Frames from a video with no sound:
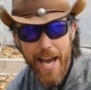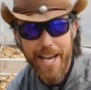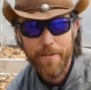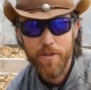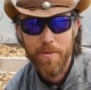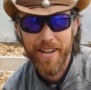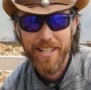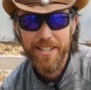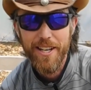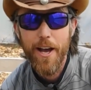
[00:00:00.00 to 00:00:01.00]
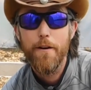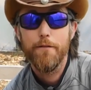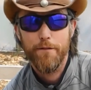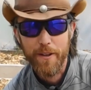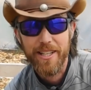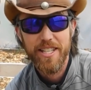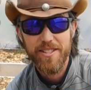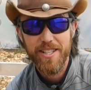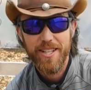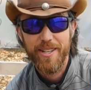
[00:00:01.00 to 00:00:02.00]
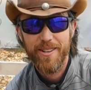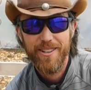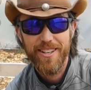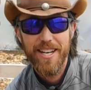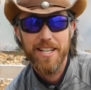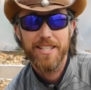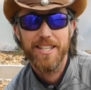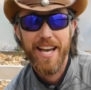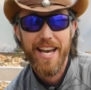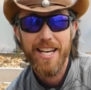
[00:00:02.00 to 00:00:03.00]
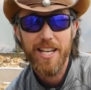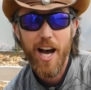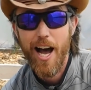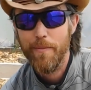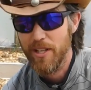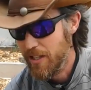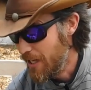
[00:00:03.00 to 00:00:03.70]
Hey everybody, Phil Easy here. Today I'm going to